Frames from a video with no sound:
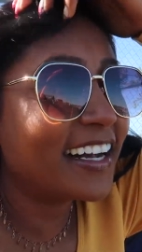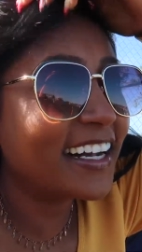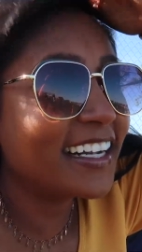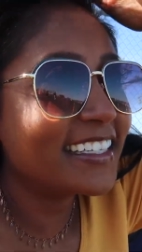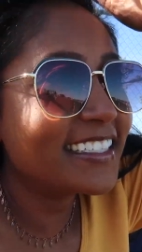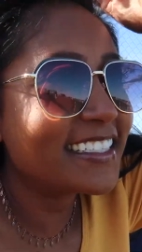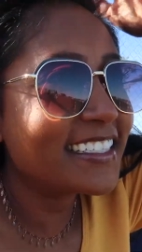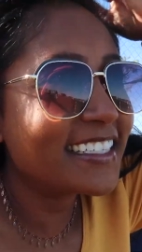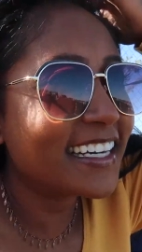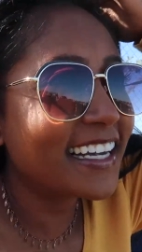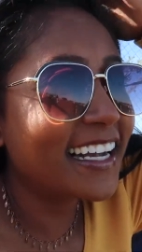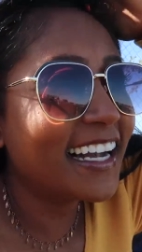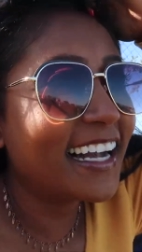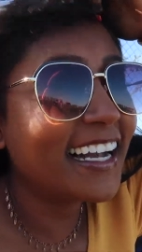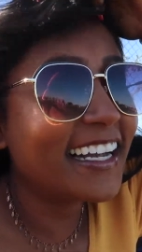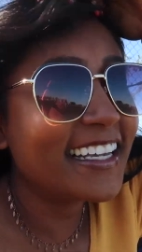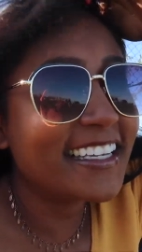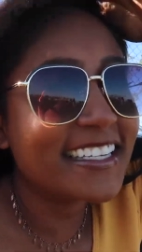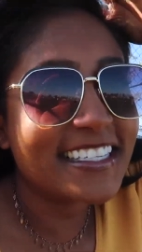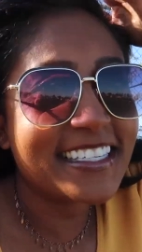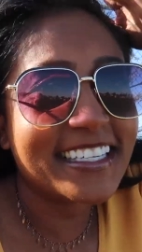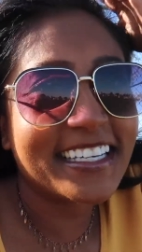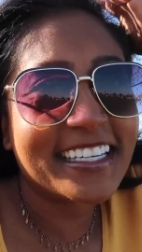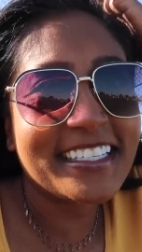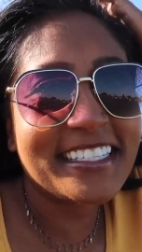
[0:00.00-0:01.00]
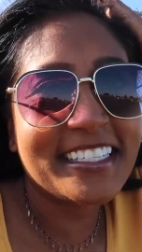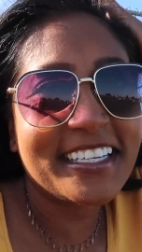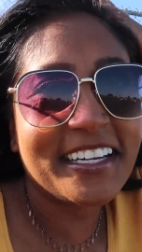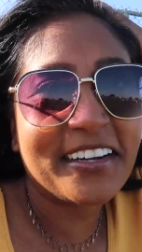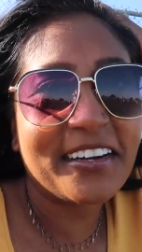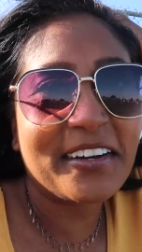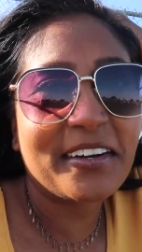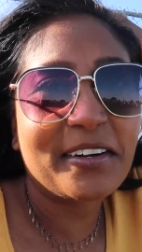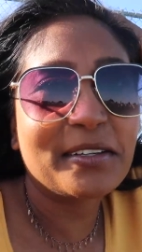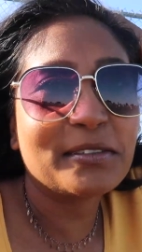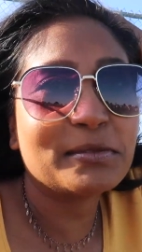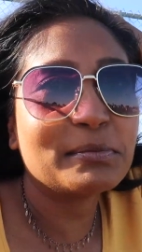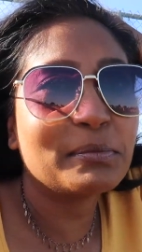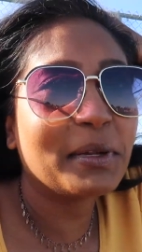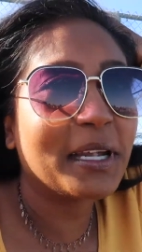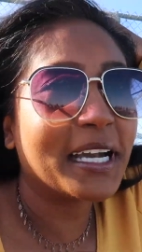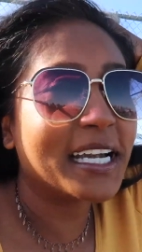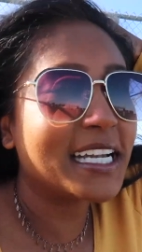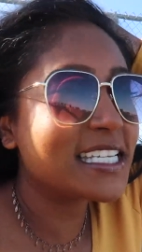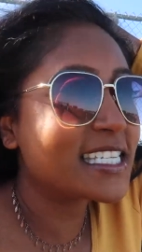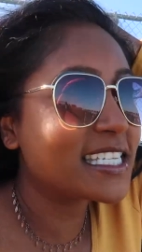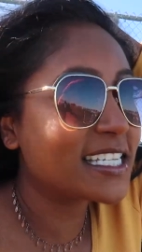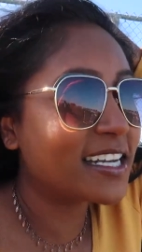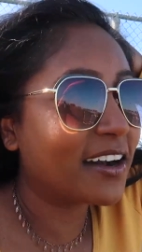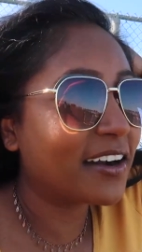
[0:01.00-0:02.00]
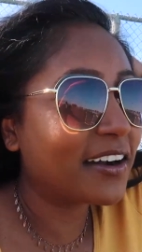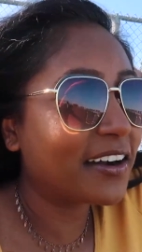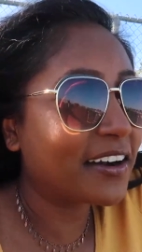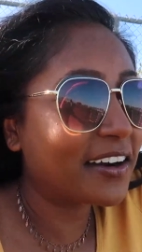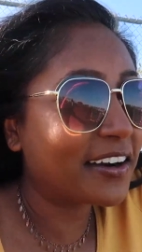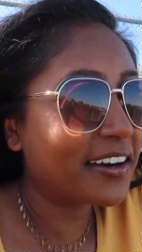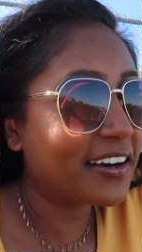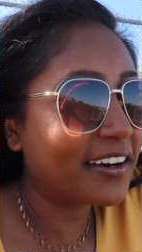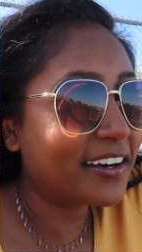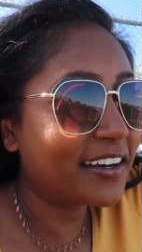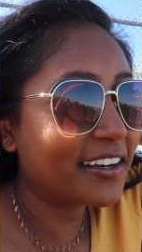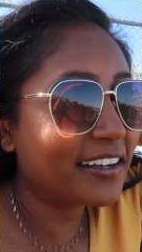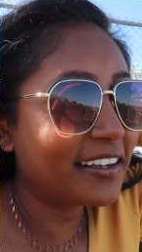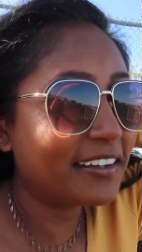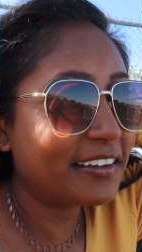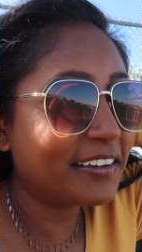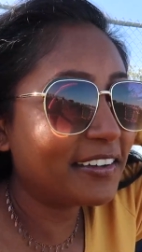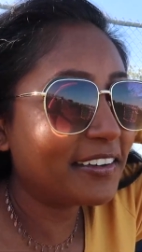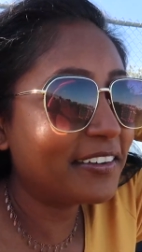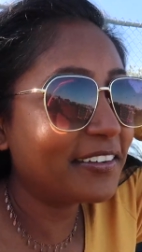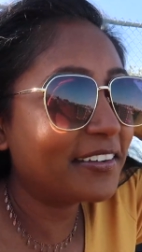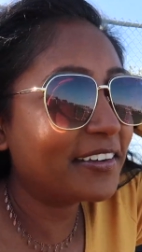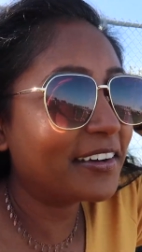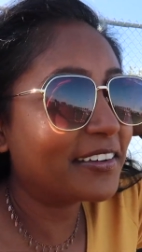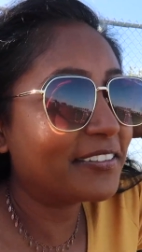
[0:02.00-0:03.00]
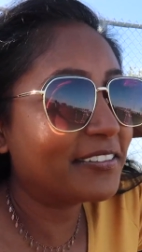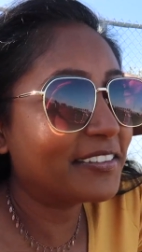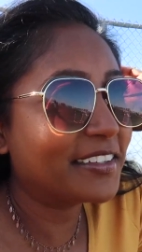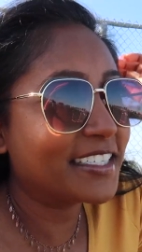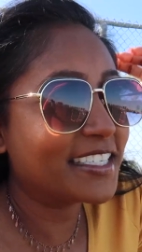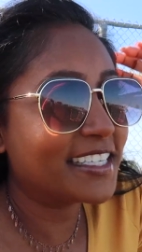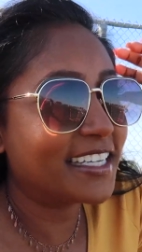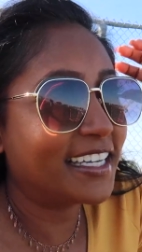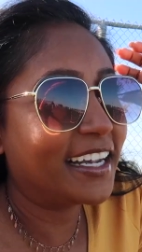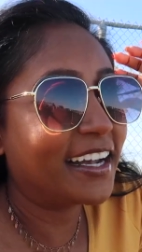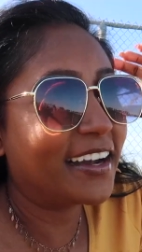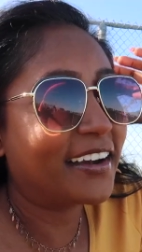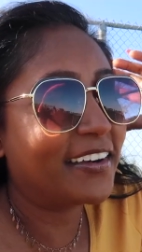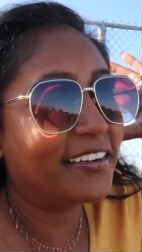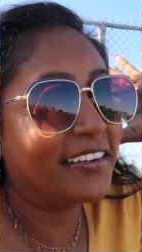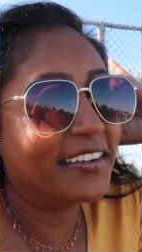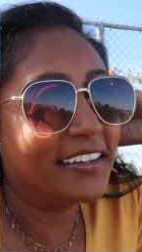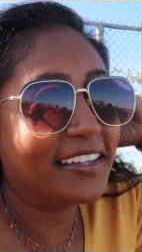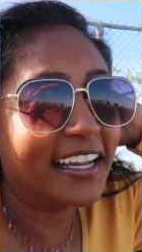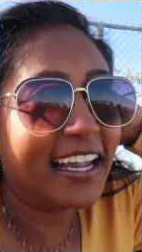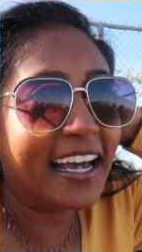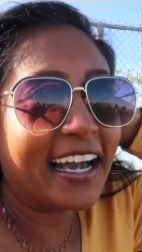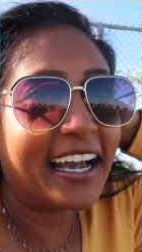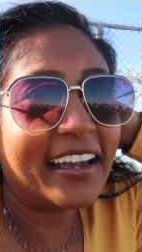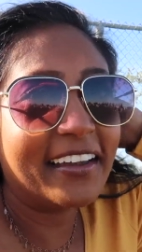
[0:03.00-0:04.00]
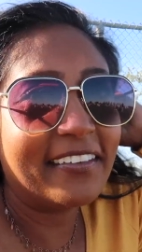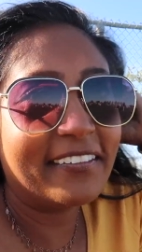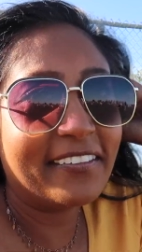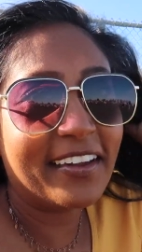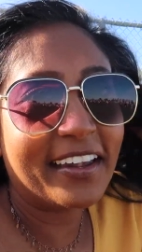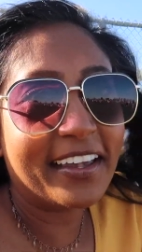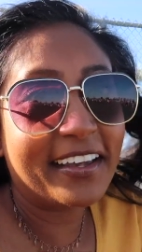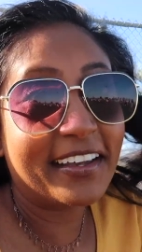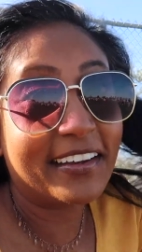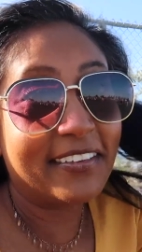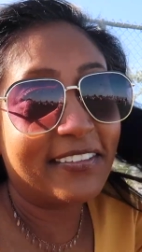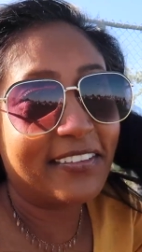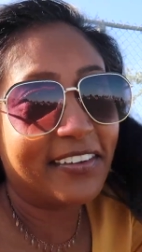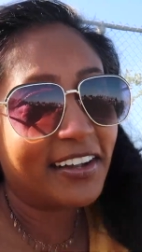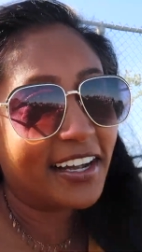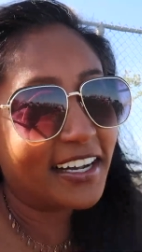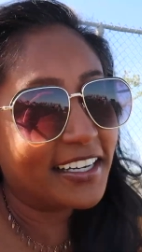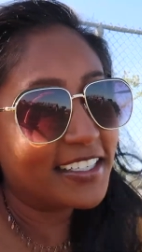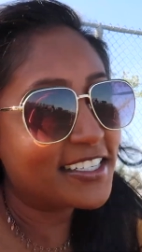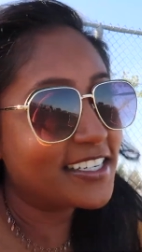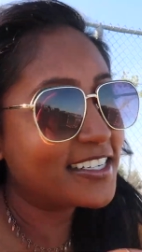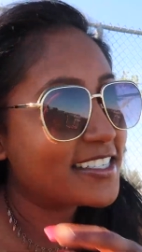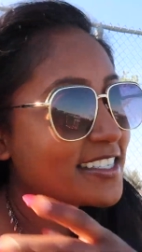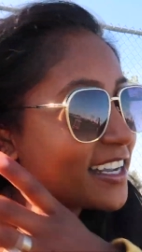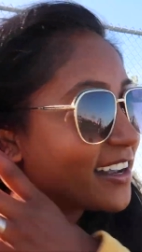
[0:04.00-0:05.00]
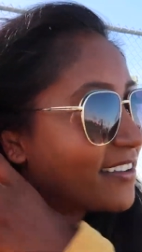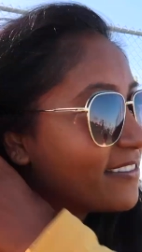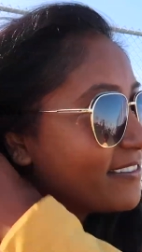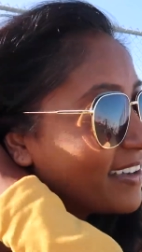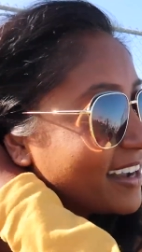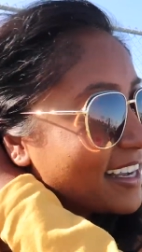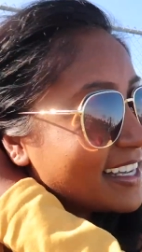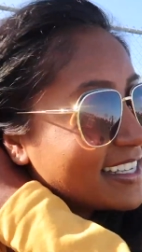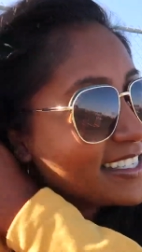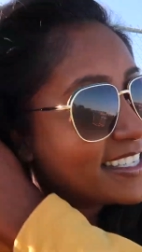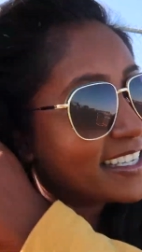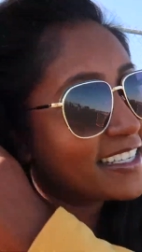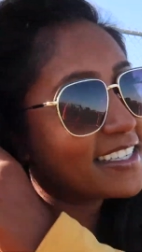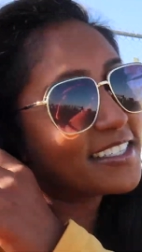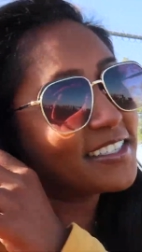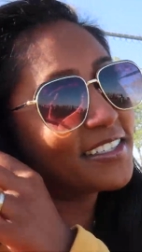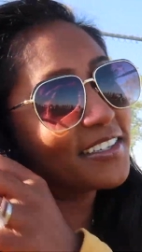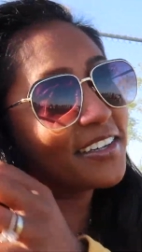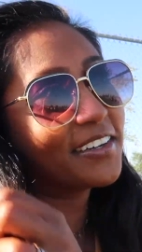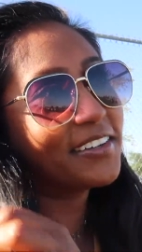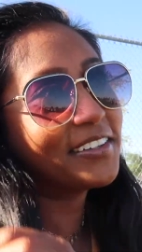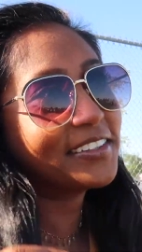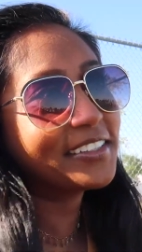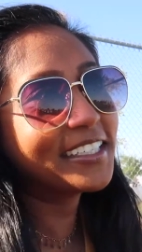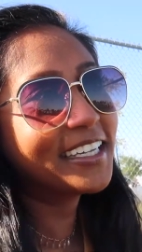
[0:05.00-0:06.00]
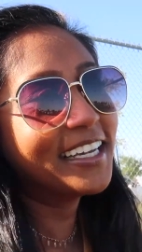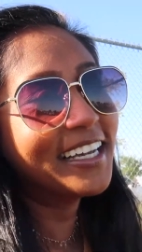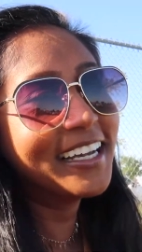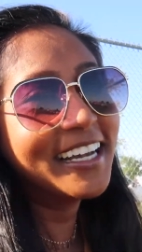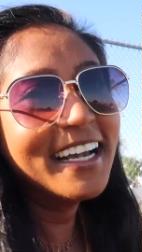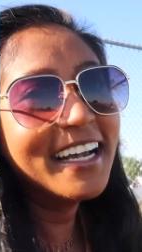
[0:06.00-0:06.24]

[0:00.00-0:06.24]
watched a six-year-old play soccer, you are missing out on life. Like, well, I should say my six-year-old.